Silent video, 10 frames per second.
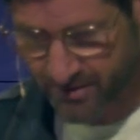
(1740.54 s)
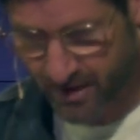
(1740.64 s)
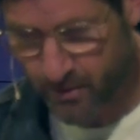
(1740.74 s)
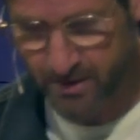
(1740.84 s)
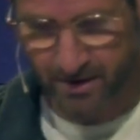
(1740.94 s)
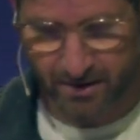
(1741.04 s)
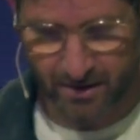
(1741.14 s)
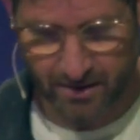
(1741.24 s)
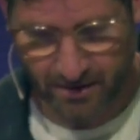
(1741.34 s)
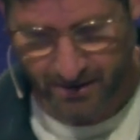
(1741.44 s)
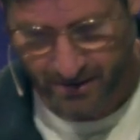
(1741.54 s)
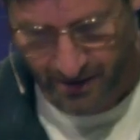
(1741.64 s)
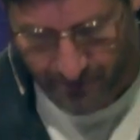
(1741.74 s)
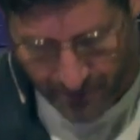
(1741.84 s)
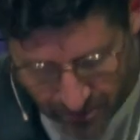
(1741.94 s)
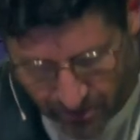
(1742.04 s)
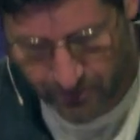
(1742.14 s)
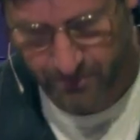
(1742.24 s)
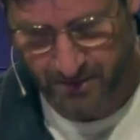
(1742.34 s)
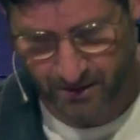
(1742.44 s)
saw what they did, how they
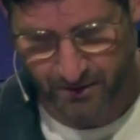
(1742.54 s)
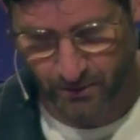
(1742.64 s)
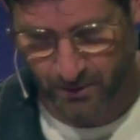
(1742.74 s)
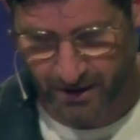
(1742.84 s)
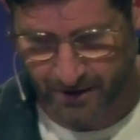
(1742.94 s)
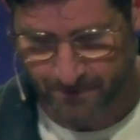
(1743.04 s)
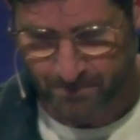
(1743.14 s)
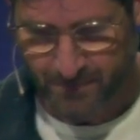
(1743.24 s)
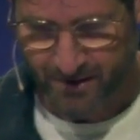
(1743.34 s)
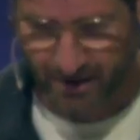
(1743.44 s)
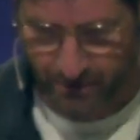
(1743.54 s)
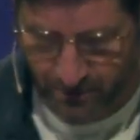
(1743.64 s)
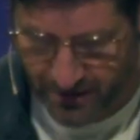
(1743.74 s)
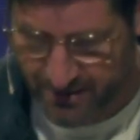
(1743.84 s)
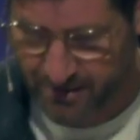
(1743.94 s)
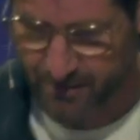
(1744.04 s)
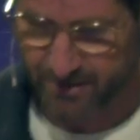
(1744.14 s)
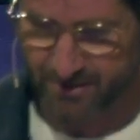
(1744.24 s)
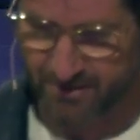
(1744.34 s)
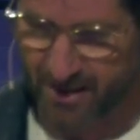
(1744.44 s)
turned from their evil way, God relented of the
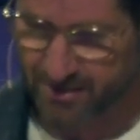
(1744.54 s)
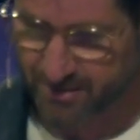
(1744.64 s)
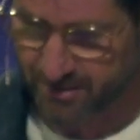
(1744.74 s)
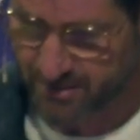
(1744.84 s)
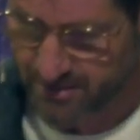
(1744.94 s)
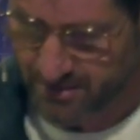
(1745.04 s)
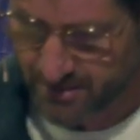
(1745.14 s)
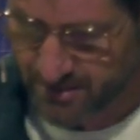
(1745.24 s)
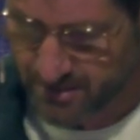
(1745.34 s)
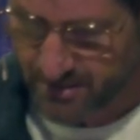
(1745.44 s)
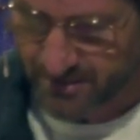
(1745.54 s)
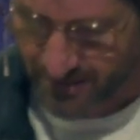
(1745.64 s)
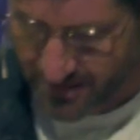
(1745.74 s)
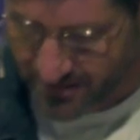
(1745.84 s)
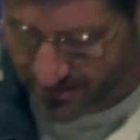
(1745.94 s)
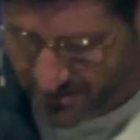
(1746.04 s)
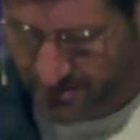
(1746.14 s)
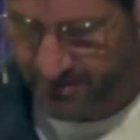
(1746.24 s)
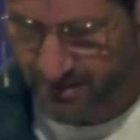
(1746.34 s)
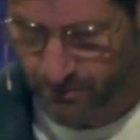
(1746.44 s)
disaster that he had
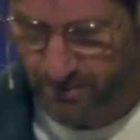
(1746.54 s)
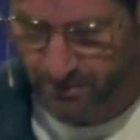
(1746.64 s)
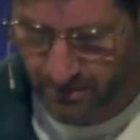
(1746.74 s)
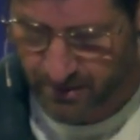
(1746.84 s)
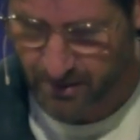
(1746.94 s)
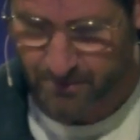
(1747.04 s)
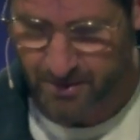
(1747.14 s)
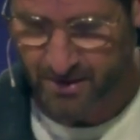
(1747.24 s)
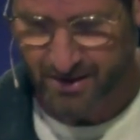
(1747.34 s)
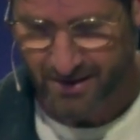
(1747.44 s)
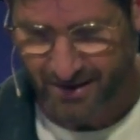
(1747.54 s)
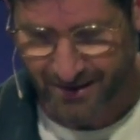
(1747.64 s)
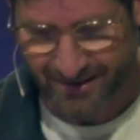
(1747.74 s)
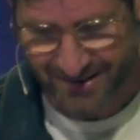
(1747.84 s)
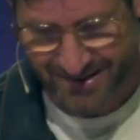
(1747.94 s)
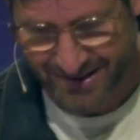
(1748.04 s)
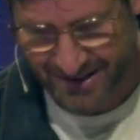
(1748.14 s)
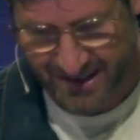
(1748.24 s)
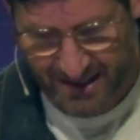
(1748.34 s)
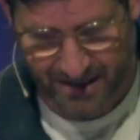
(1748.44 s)
said he would do to them, and he did
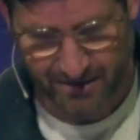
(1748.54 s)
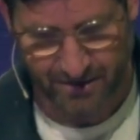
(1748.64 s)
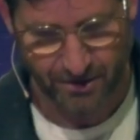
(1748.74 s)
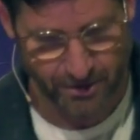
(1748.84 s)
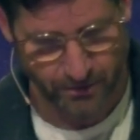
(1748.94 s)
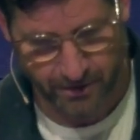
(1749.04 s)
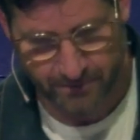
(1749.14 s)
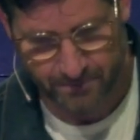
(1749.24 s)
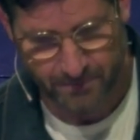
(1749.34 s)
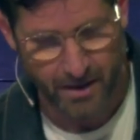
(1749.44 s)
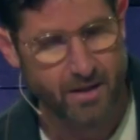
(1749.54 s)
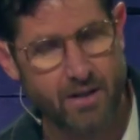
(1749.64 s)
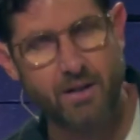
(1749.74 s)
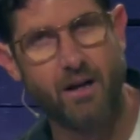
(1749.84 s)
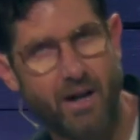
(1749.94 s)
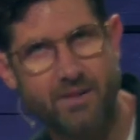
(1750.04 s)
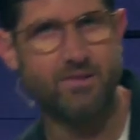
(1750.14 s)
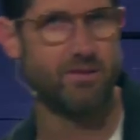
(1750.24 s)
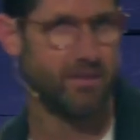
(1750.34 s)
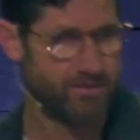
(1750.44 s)
not do it. All right,
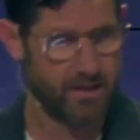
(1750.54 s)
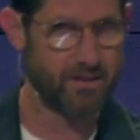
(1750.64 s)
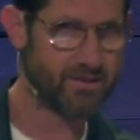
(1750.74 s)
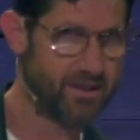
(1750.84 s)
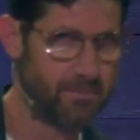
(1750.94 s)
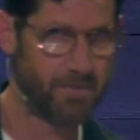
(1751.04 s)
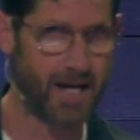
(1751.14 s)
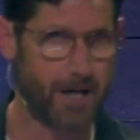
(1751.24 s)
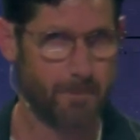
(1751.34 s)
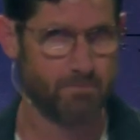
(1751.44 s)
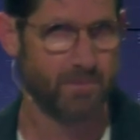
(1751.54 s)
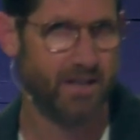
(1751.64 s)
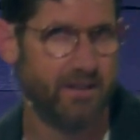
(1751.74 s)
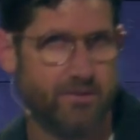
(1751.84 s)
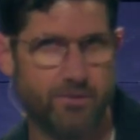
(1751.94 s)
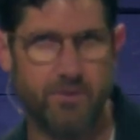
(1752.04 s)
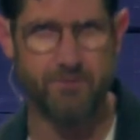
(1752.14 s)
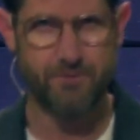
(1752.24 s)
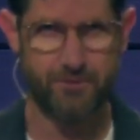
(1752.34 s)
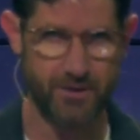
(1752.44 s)
so let's take a step back and let's
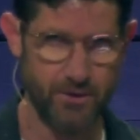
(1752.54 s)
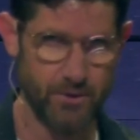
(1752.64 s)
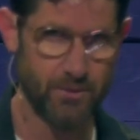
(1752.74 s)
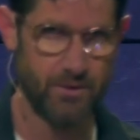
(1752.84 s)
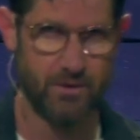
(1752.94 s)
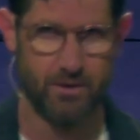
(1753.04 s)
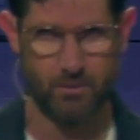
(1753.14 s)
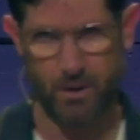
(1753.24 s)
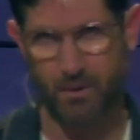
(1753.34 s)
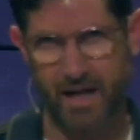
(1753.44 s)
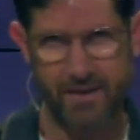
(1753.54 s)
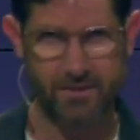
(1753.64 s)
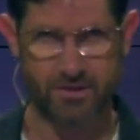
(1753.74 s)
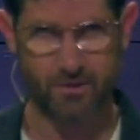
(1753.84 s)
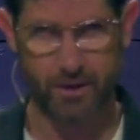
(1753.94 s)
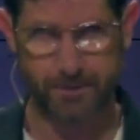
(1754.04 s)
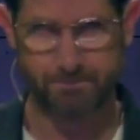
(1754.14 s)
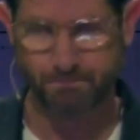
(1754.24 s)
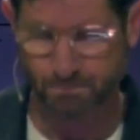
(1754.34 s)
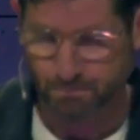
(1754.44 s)
review where we're at in the story.
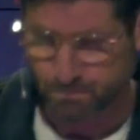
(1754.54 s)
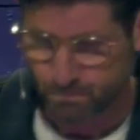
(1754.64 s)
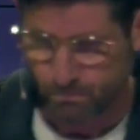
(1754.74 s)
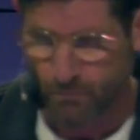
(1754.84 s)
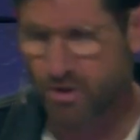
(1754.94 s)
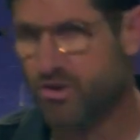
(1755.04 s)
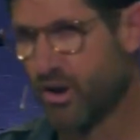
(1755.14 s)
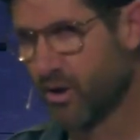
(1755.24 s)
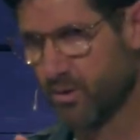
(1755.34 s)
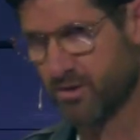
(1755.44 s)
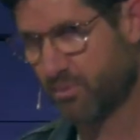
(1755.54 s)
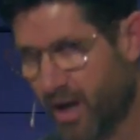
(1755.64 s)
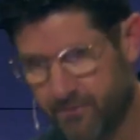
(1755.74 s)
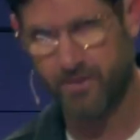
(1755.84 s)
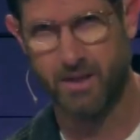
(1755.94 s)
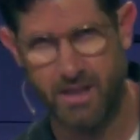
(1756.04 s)
Jonah was a prophet,